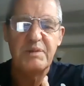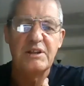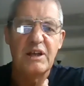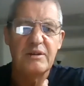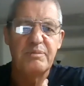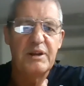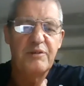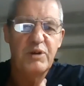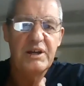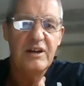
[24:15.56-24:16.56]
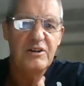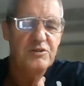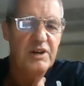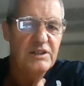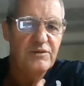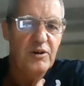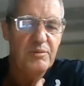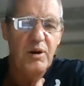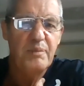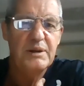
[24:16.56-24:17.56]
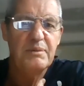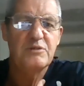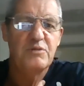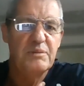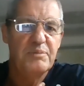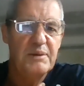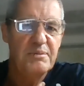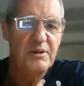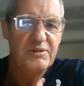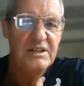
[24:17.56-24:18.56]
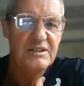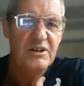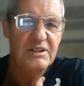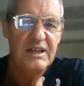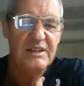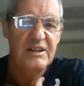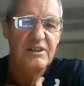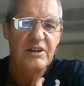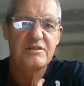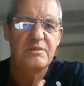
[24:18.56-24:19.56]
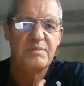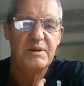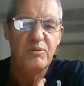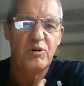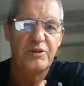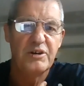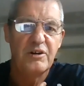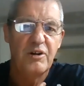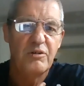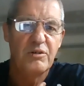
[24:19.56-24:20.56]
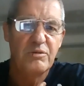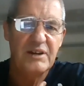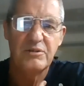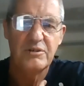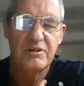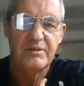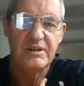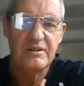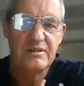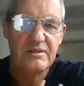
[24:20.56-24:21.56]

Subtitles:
but if we're going to transfer property between people and things like that, there needs to be more than an oral record of it.